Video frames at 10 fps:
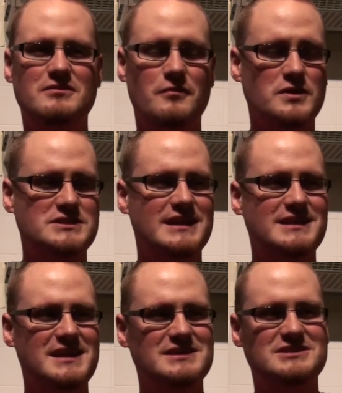The voice
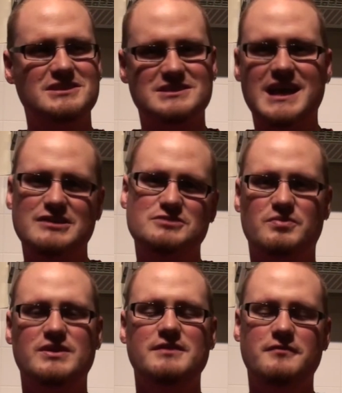acting sounds
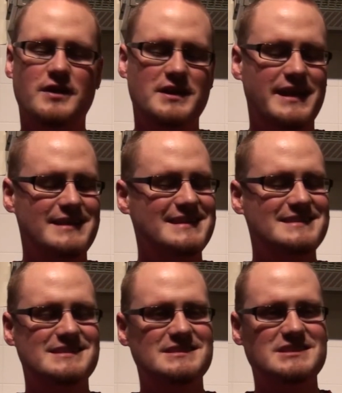pretty fun, and
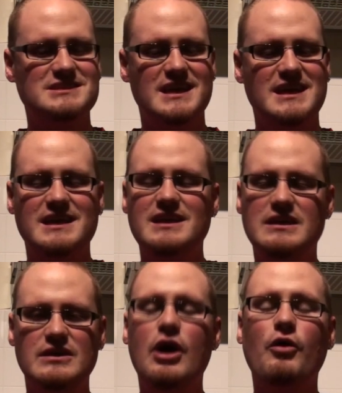it's just,
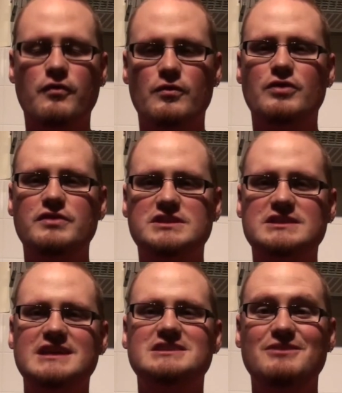overall, this is
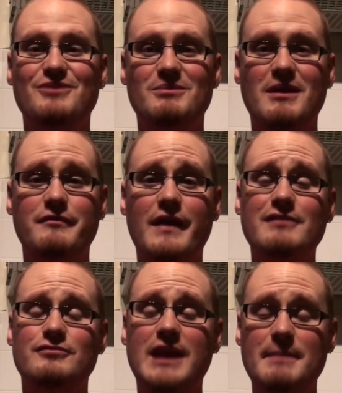actually one of my
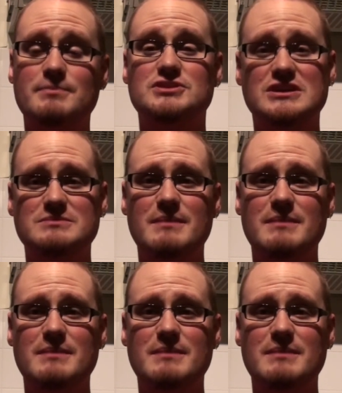favorite episodes.